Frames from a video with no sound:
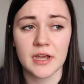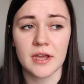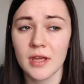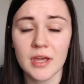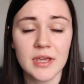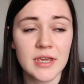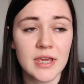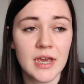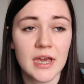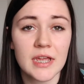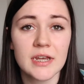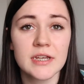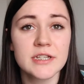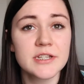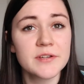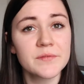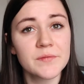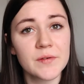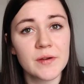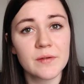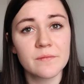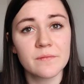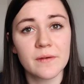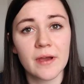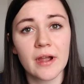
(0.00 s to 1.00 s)
Again,
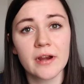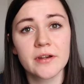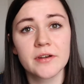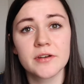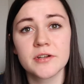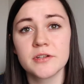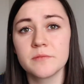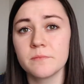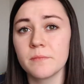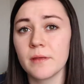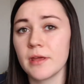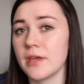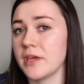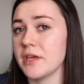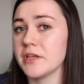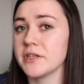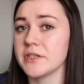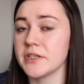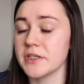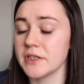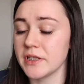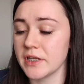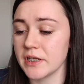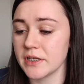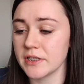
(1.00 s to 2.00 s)
different factors play
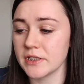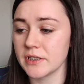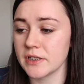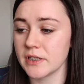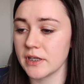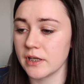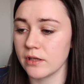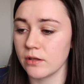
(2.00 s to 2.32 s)
into this.